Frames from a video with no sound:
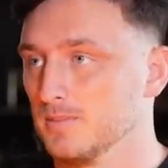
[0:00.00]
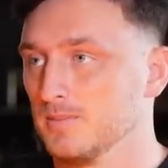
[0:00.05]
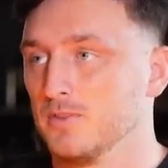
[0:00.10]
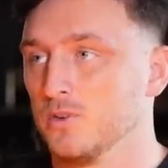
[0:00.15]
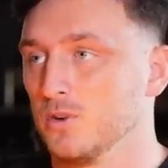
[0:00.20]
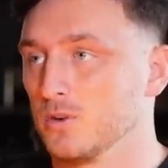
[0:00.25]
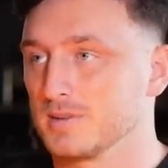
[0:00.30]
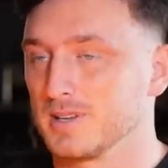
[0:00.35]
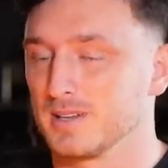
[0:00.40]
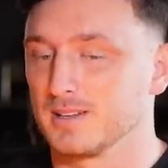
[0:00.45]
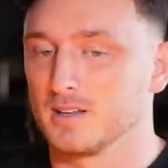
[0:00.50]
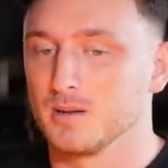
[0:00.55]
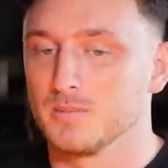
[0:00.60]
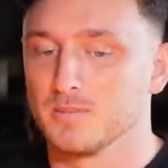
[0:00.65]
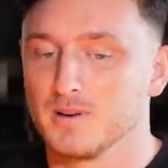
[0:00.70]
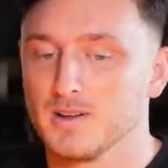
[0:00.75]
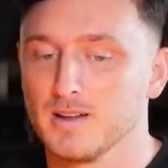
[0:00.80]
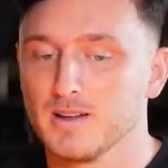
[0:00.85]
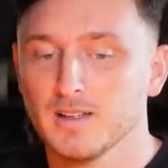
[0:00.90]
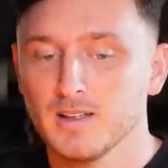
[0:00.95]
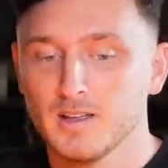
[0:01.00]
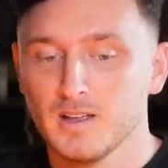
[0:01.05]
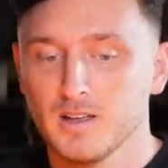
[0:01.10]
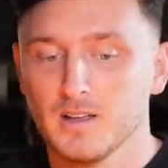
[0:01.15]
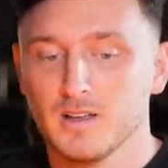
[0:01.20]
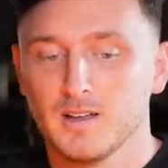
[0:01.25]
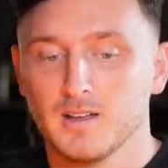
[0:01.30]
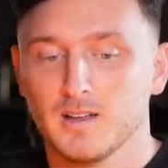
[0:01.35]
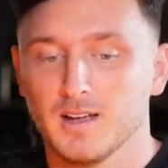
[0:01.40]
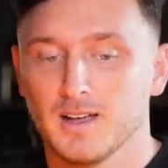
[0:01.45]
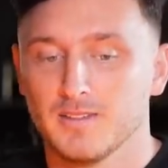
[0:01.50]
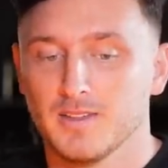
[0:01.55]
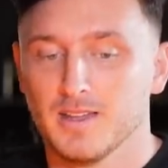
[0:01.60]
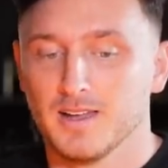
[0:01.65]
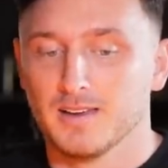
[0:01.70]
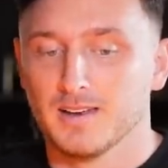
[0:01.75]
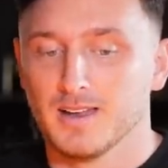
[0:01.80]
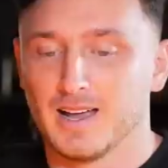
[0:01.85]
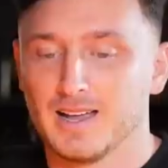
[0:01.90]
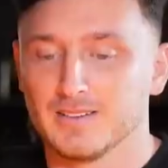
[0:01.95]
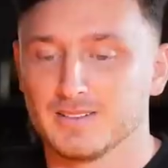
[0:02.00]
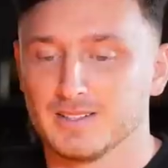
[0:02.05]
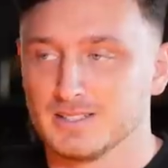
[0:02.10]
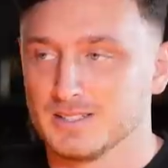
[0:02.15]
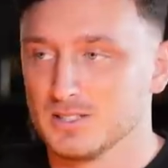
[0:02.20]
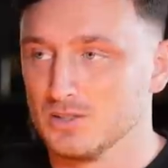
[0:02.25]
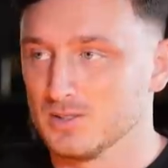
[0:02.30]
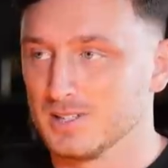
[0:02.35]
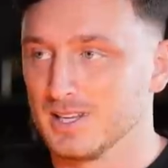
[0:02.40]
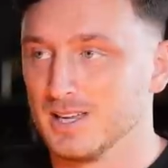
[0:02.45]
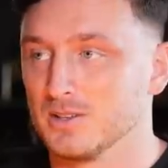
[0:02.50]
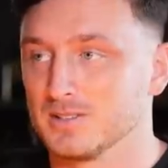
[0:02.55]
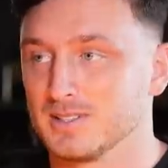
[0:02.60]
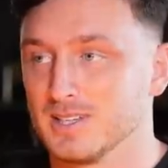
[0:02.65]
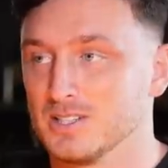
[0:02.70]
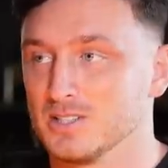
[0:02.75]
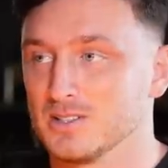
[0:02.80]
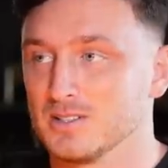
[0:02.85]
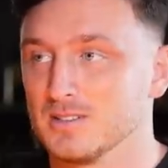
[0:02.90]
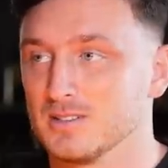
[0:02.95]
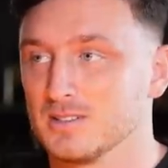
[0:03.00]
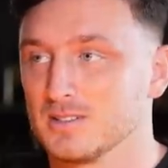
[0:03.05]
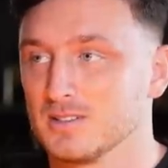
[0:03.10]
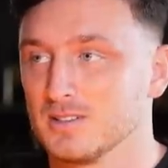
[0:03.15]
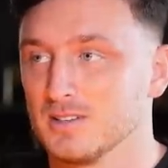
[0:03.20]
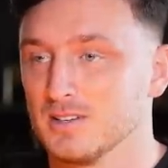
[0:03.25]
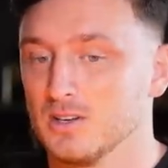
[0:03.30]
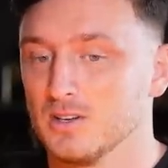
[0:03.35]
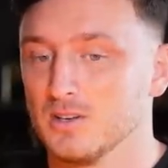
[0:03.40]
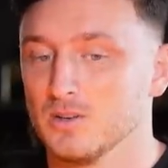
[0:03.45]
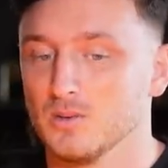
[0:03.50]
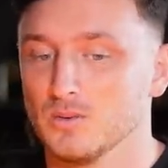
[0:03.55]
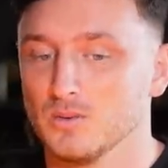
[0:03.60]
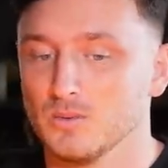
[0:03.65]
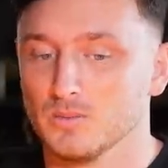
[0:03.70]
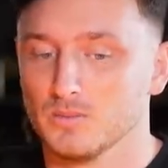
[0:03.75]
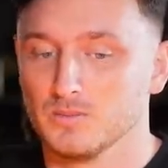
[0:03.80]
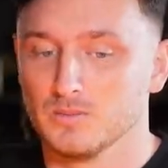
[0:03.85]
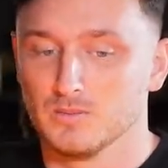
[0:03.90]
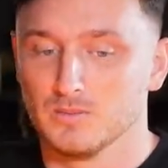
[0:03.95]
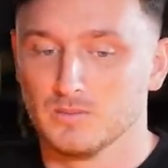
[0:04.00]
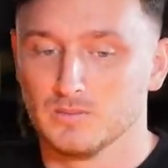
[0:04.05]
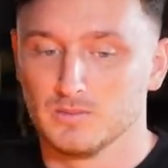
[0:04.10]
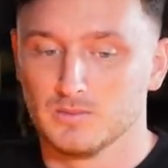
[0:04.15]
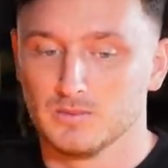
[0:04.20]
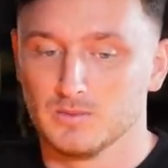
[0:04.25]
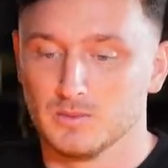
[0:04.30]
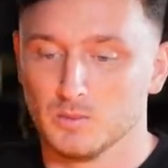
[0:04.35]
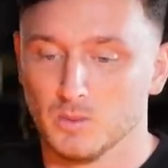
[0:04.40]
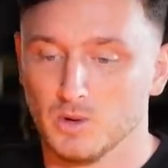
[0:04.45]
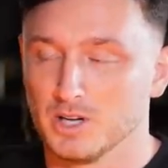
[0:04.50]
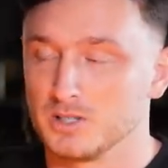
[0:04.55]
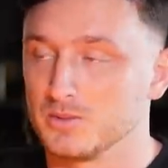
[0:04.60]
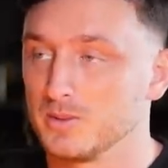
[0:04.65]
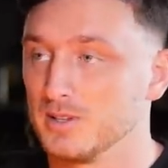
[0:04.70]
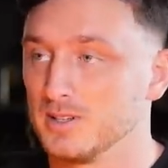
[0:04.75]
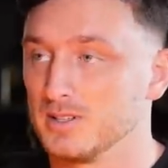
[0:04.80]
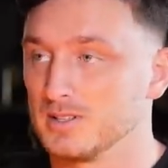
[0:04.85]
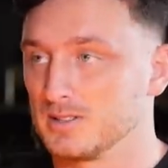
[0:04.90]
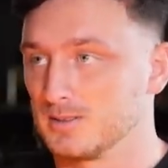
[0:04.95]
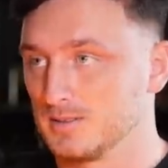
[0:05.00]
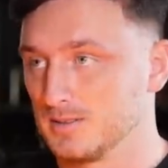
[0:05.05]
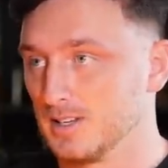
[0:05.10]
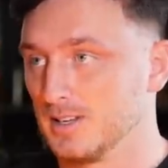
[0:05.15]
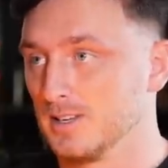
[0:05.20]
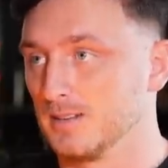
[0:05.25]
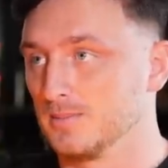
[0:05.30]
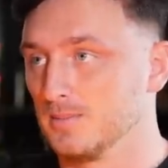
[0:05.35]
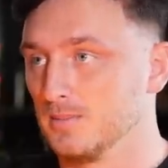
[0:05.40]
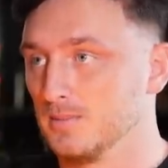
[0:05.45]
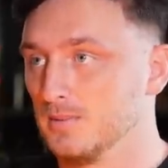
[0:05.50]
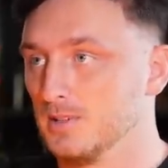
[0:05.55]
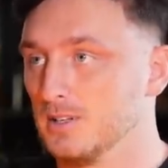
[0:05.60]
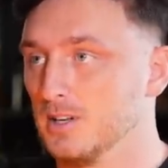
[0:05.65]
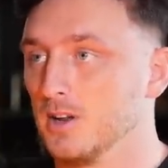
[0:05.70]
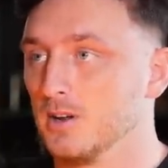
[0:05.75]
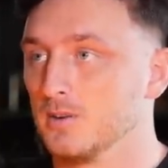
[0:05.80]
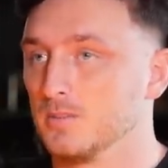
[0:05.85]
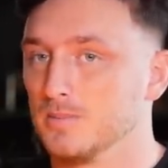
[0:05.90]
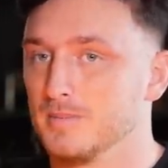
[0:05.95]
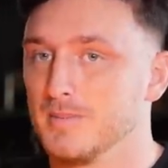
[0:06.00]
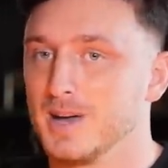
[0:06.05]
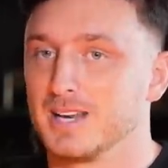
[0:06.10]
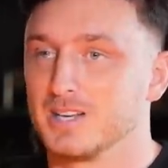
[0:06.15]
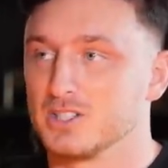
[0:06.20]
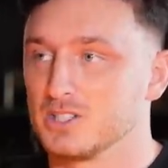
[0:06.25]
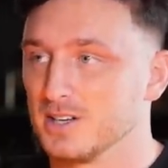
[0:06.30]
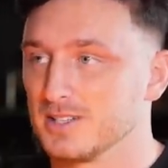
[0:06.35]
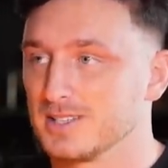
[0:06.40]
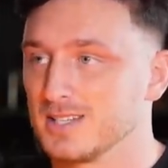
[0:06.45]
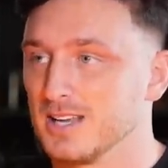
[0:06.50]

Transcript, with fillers: 40% of the company, and then I had these two sales agents who worked with us to you know manage our